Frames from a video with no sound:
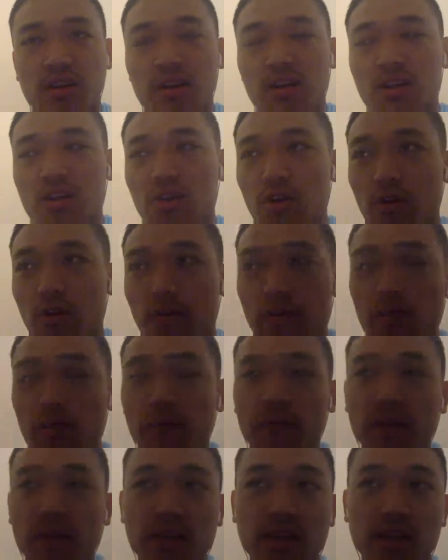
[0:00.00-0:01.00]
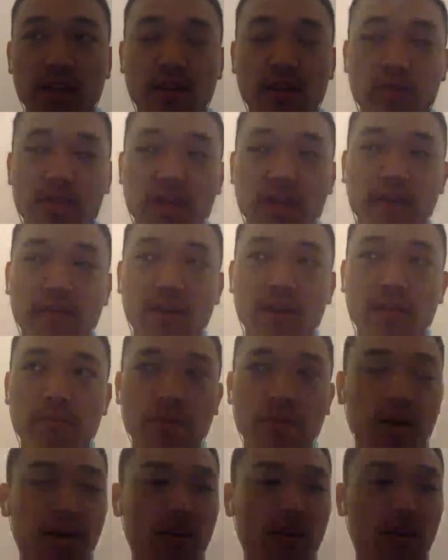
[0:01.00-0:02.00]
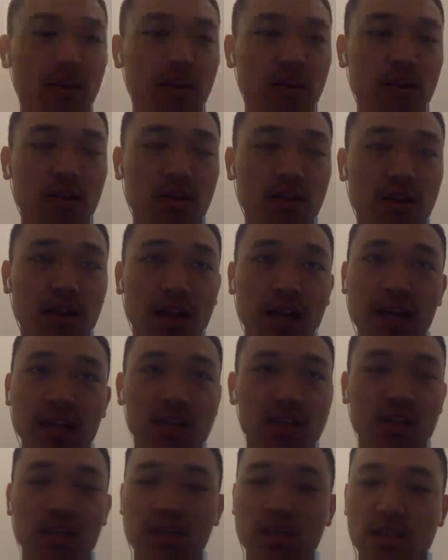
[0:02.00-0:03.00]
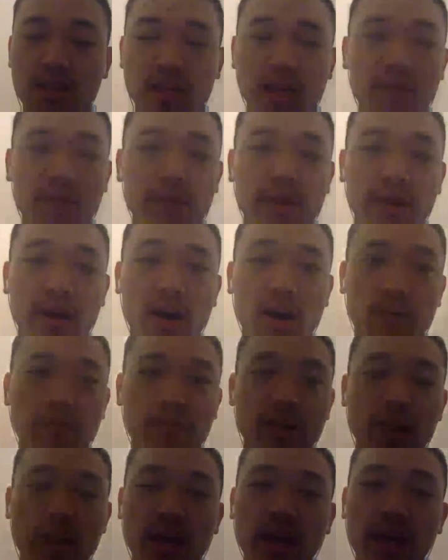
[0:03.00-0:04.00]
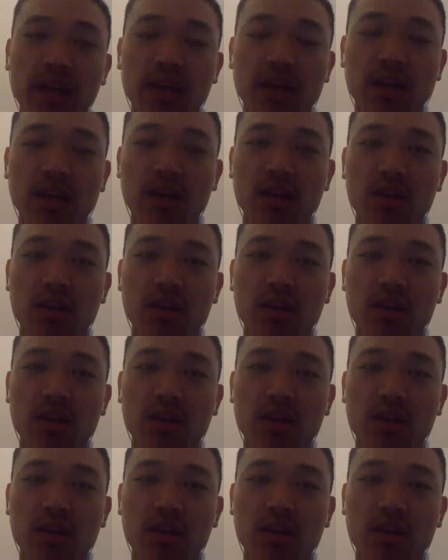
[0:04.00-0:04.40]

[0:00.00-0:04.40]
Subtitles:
So if you felt it was heavy but it looked light, just label it RP8.